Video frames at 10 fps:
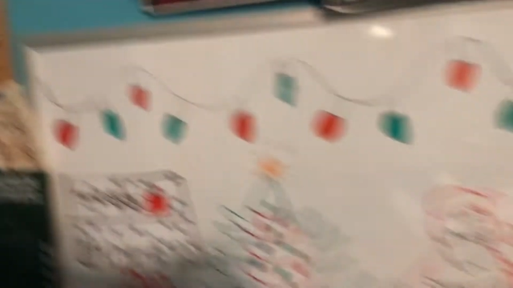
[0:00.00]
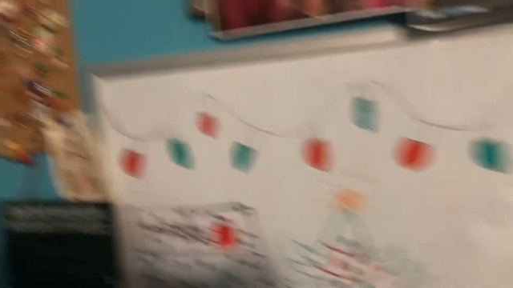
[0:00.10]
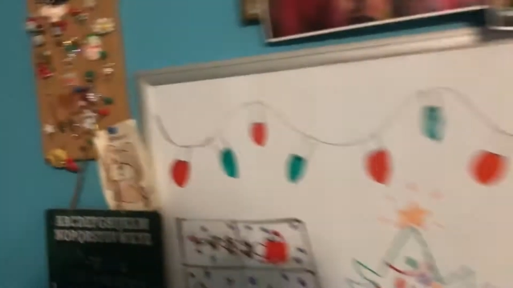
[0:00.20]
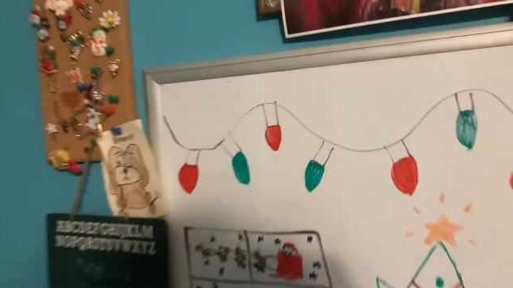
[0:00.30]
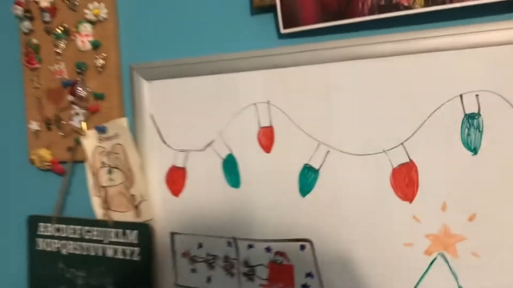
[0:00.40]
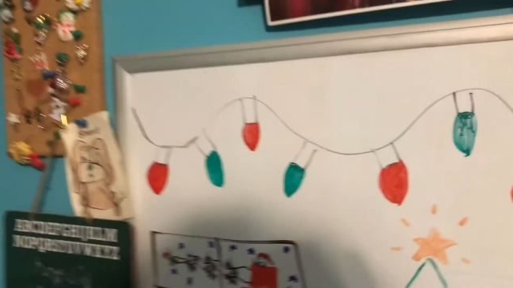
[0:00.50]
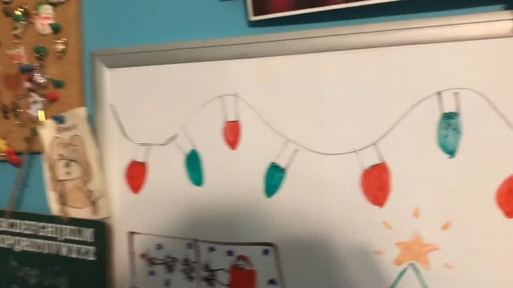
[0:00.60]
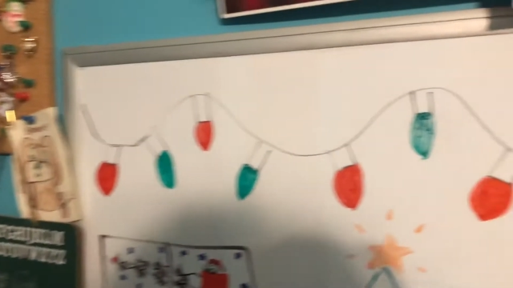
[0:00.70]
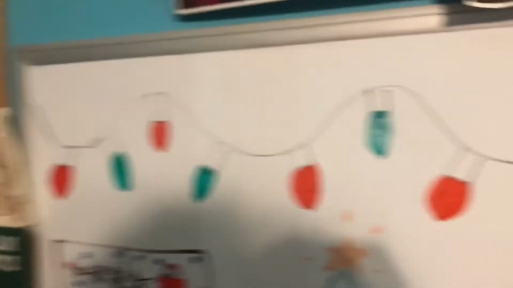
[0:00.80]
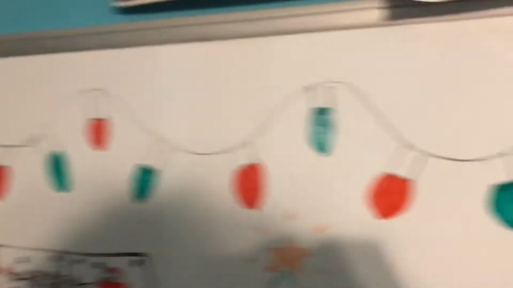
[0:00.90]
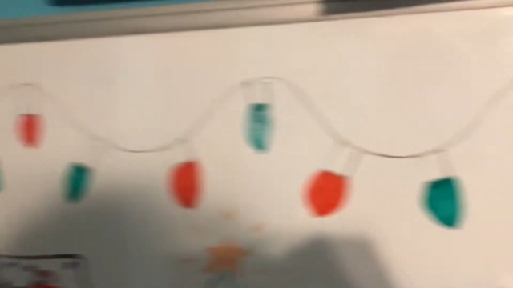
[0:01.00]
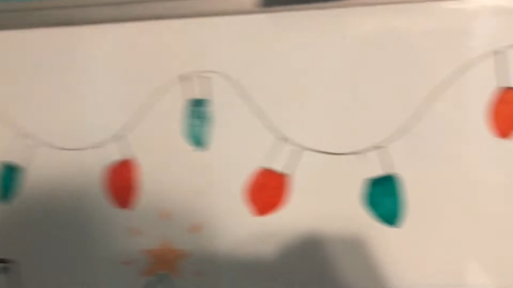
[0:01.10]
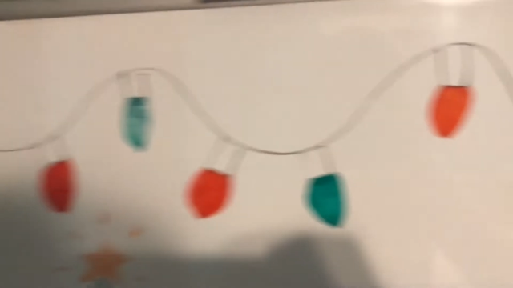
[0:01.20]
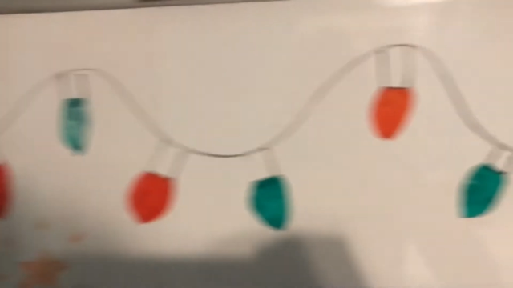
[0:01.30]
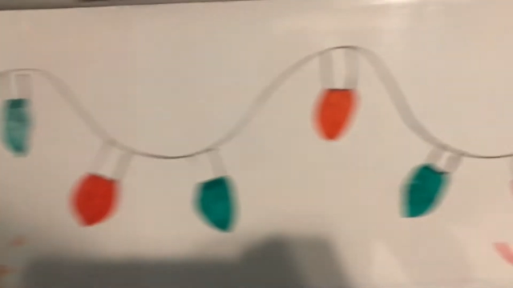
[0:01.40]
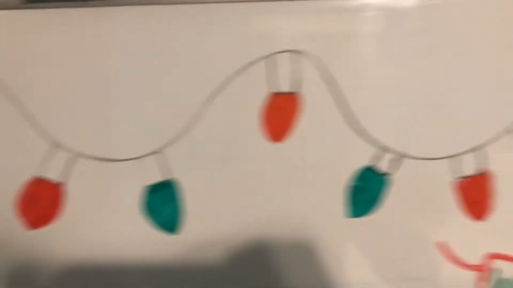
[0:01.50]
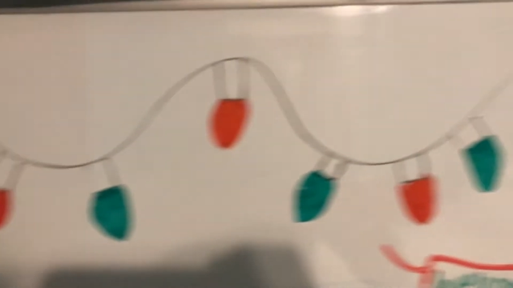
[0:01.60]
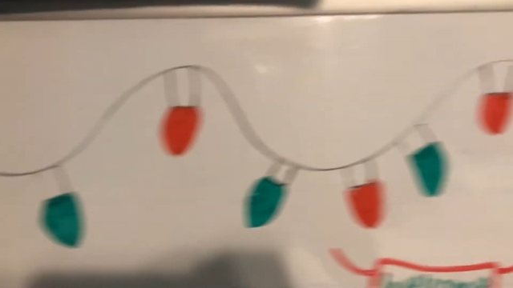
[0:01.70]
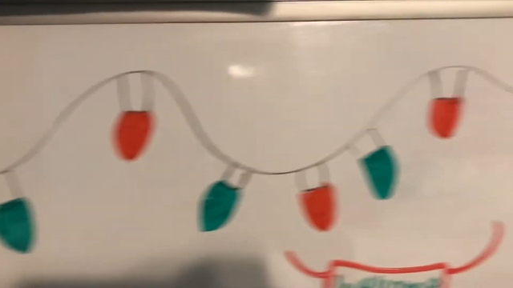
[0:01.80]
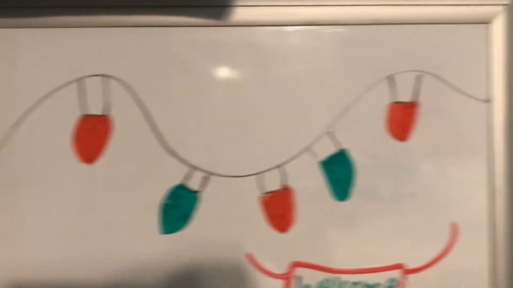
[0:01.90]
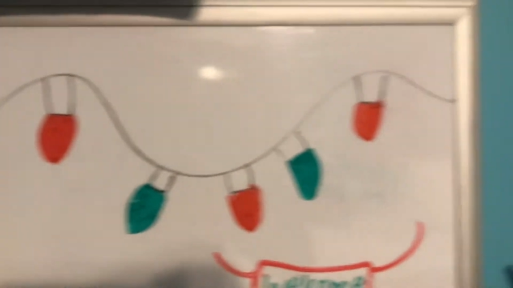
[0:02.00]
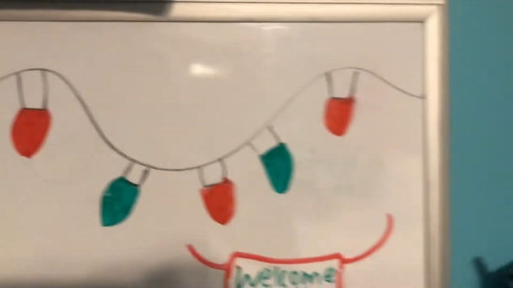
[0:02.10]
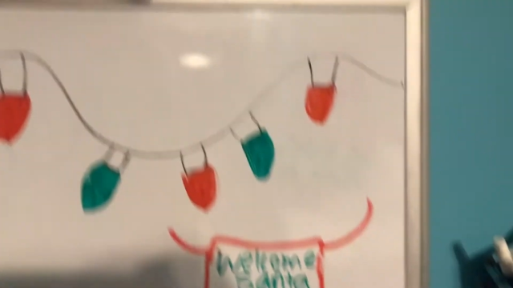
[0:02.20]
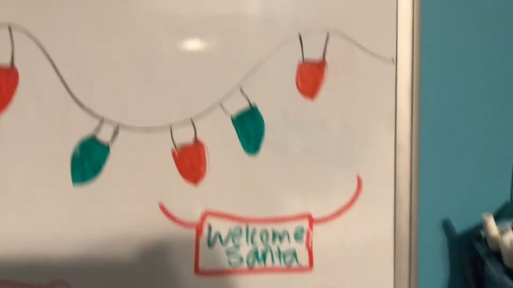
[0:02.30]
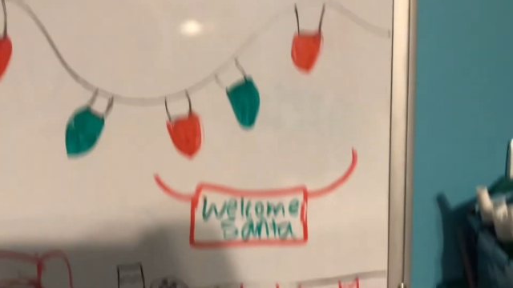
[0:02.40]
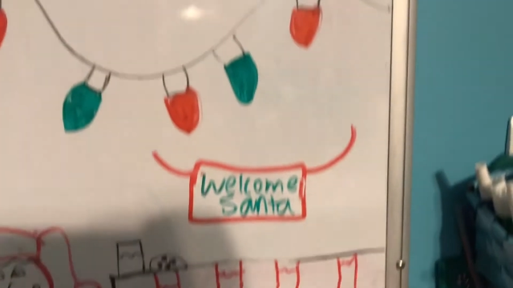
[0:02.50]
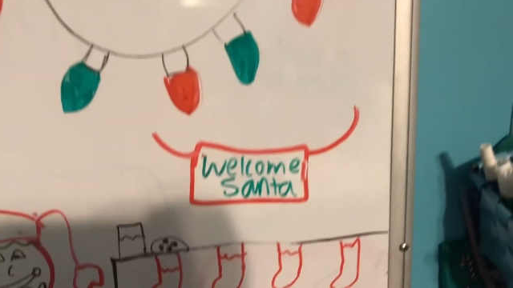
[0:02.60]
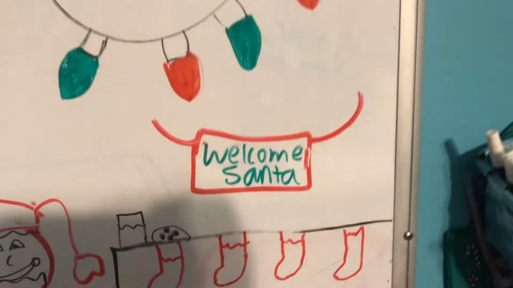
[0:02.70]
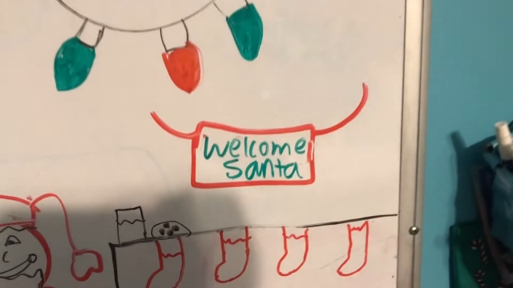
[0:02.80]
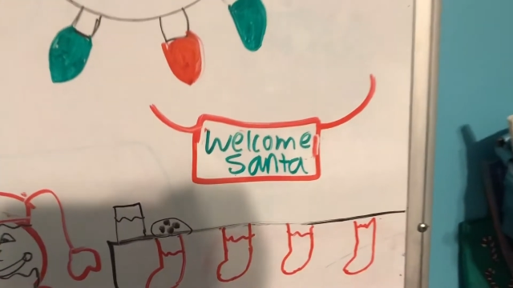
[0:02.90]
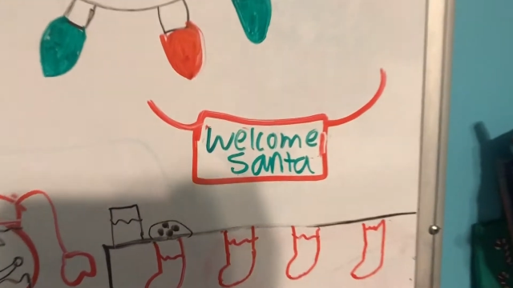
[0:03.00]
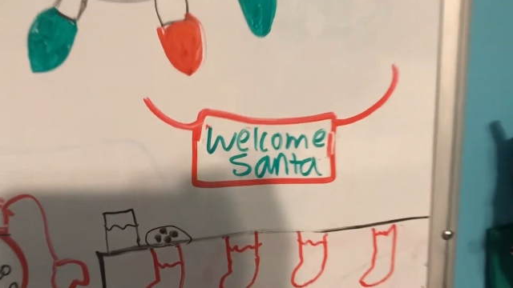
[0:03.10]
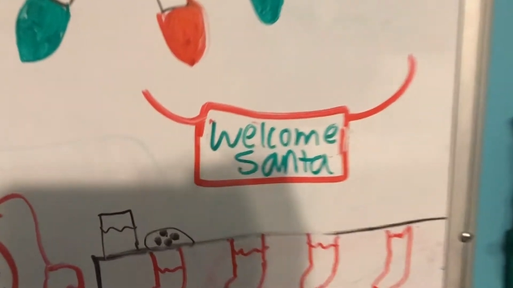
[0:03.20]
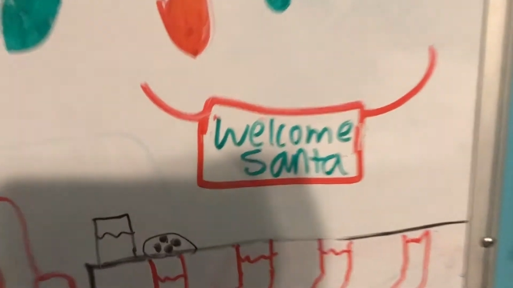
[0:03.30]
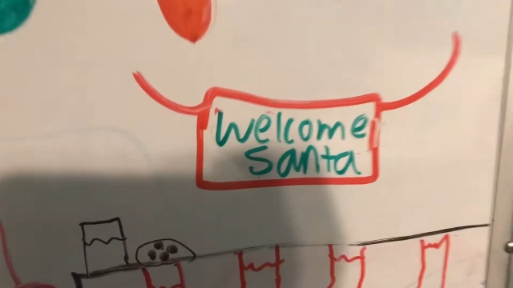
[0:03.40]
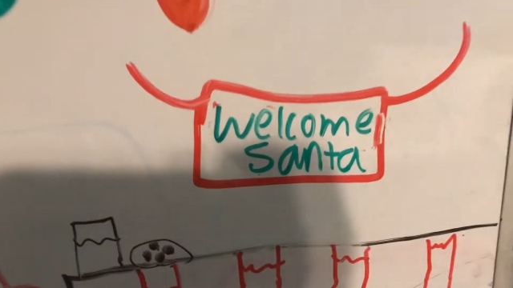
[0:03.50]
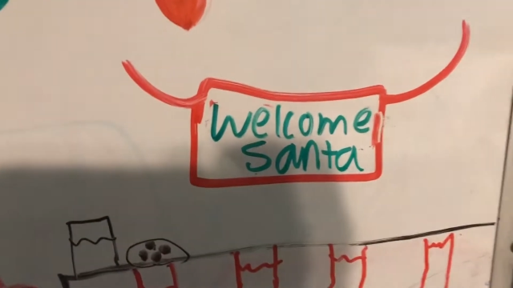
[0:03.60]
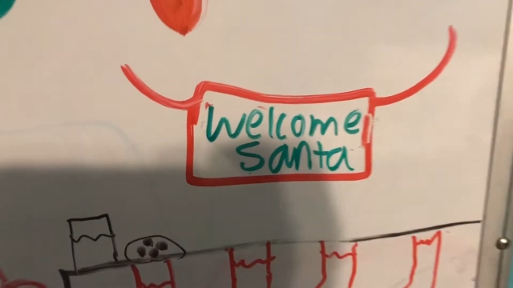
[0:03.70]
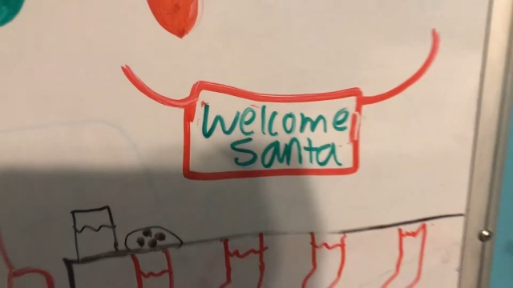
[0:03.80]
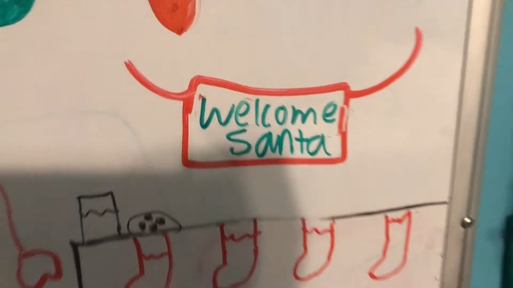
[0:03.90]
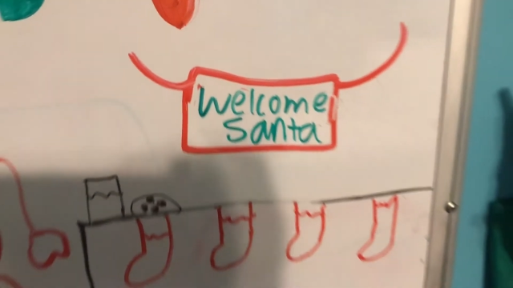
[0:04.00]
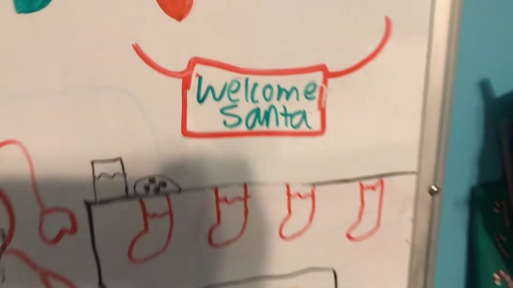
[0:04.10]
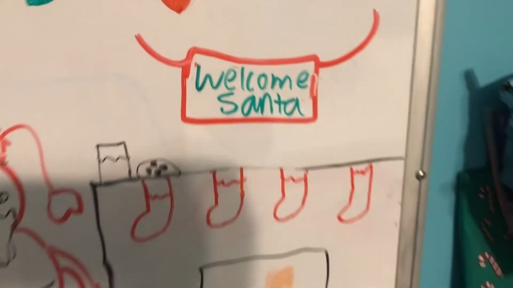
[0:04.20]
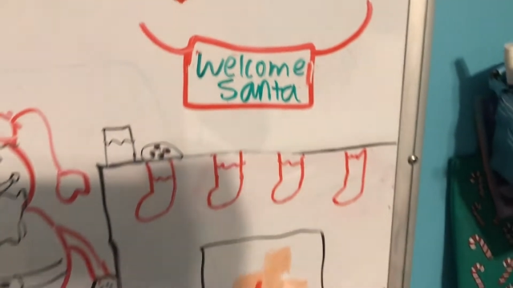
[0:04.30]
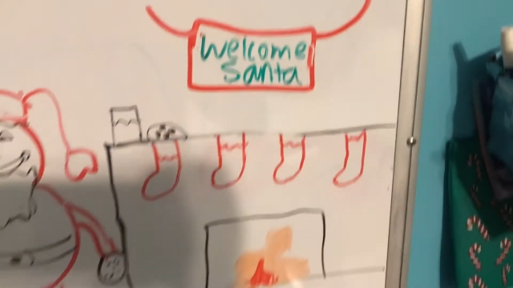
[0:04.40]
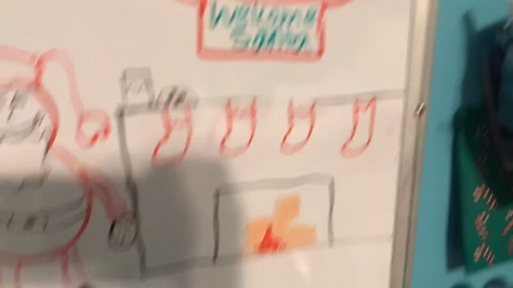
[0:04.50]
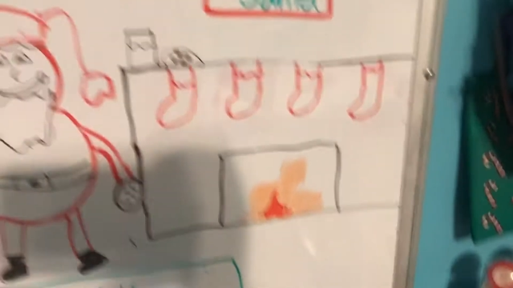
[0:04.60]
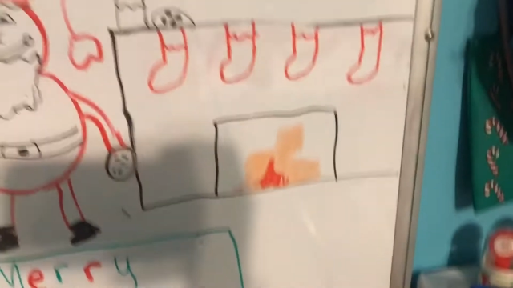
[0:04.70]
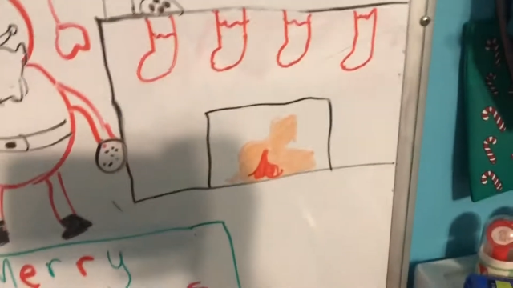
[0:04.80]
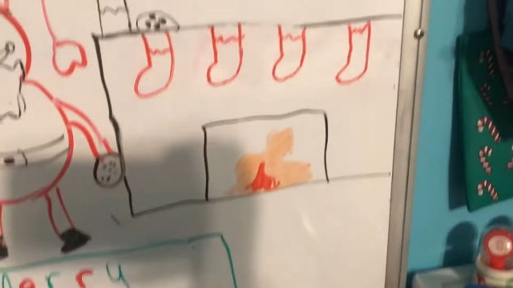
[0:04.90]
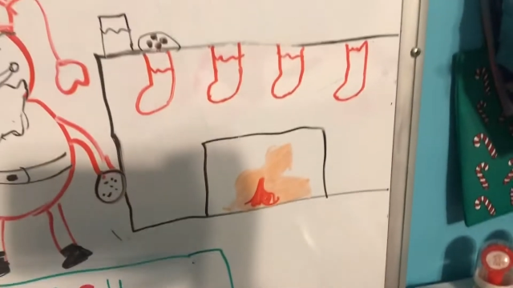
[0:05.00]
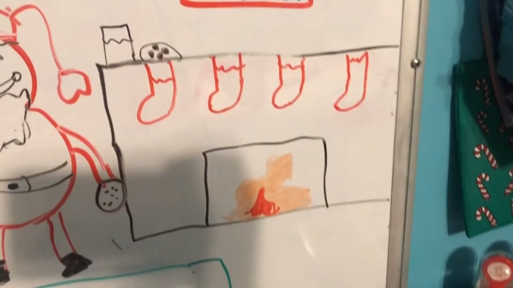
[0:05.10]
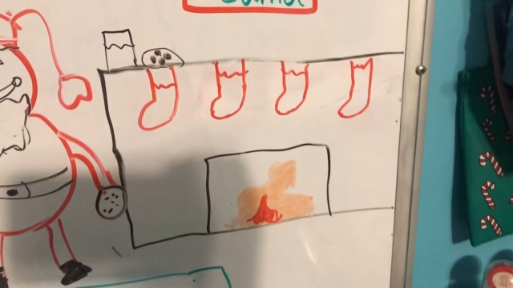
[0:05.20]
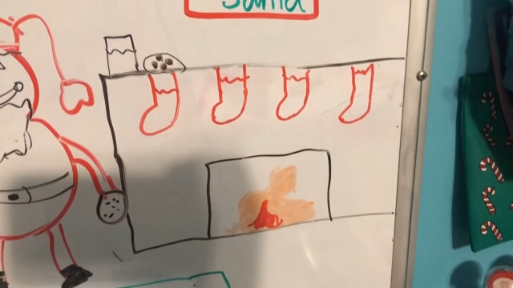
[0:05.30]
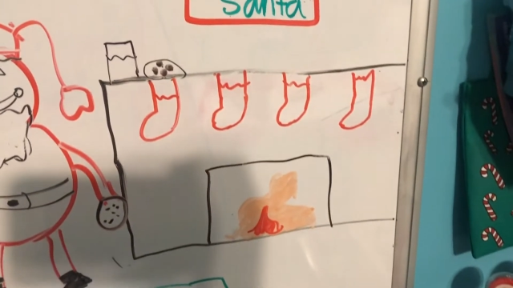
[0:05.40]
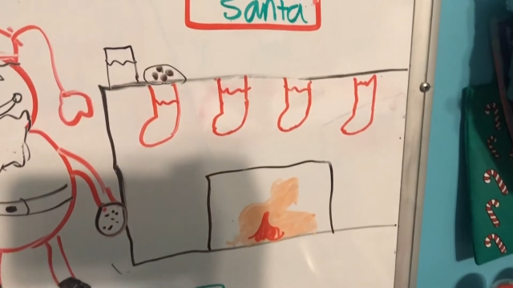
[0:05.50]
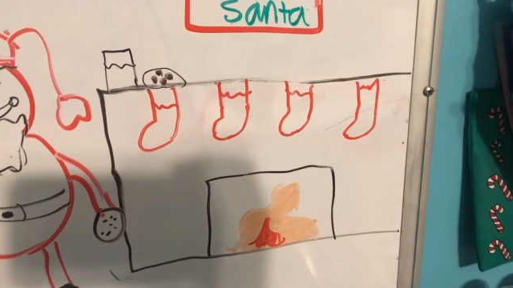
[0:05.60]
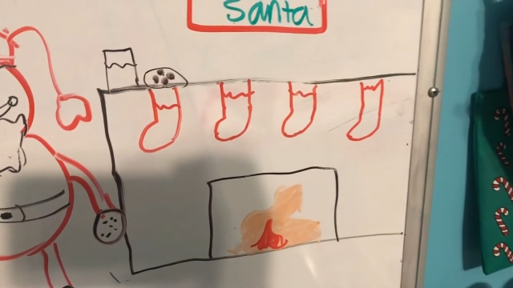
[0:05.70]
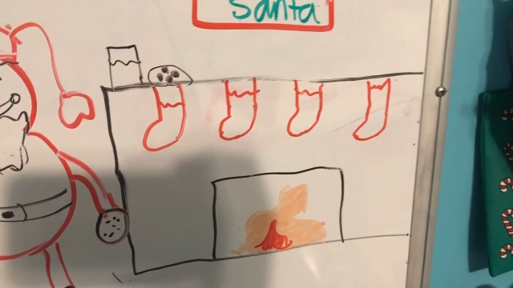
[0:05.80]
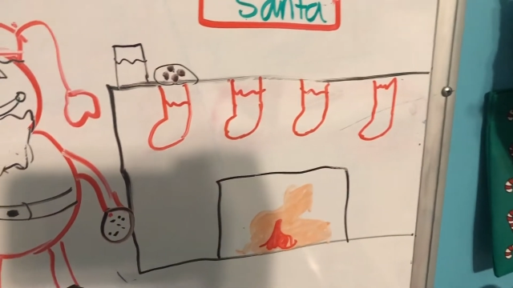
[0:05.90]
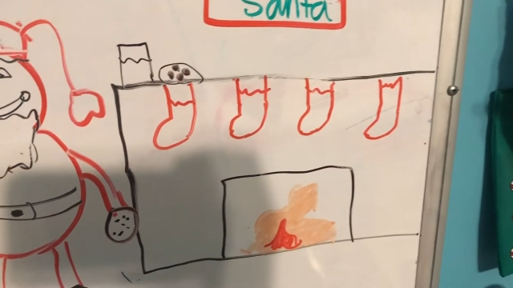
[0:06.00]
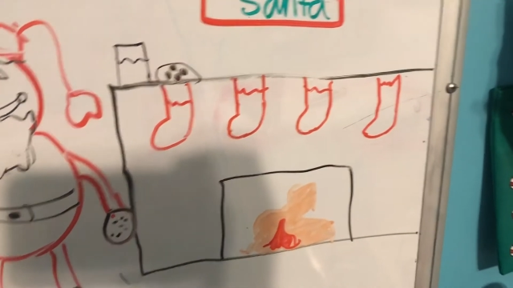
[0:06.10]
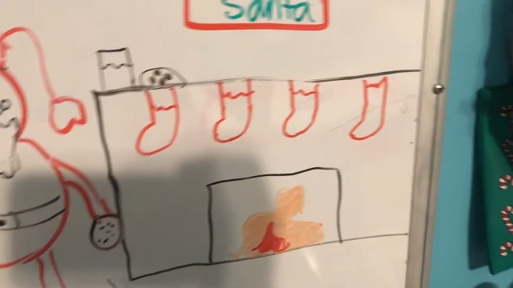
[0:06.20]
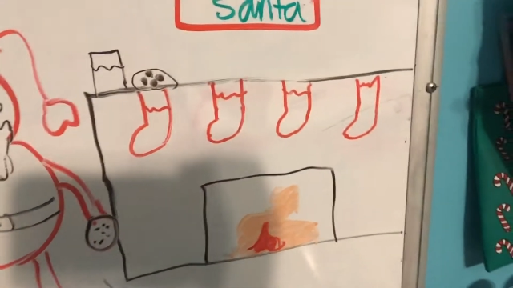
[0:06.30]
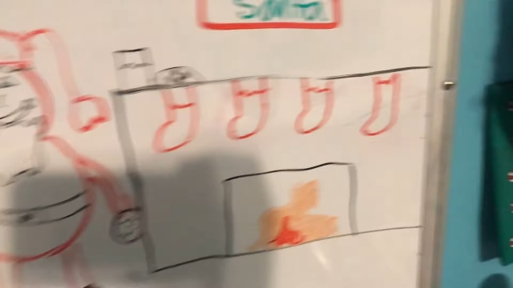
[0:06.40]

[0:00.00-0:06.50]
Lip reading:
[unreadable: no face in view]